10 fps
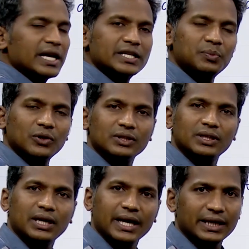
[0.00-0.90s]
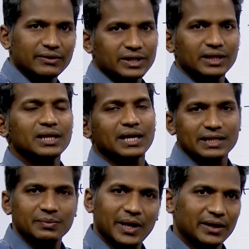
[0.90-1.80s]
explore the negative sign, that
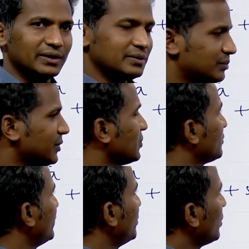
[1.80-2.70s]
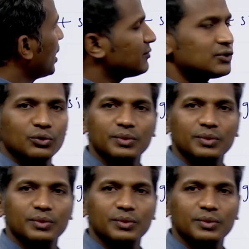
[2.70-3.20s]
is better because we do not have so